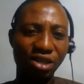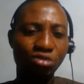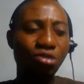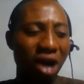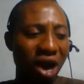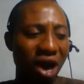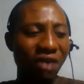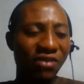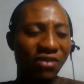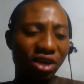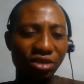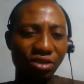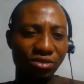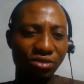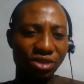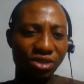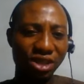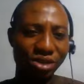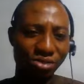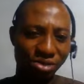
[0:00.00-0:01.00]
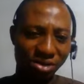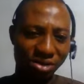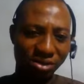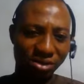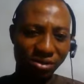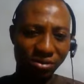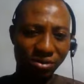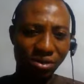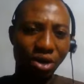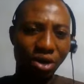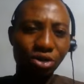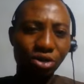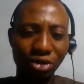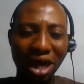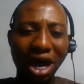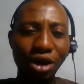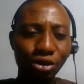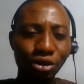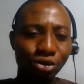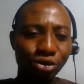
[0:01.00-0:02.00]
to have a lot of skills on
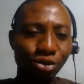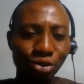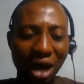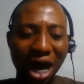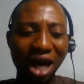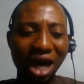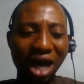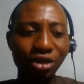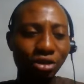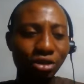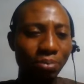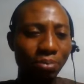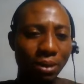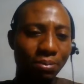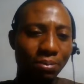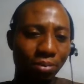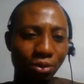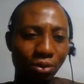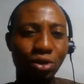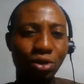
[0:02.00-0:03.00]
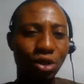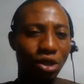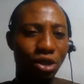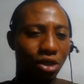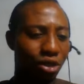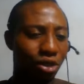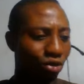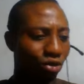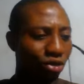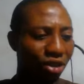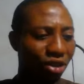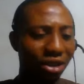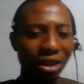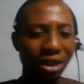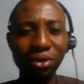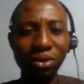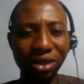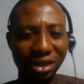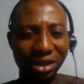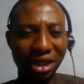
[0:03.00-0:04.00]
how to handle people, to
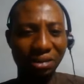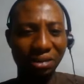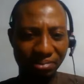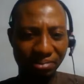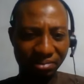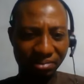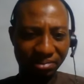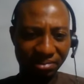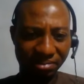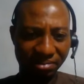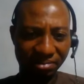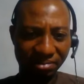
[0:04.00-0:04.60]
deal with them.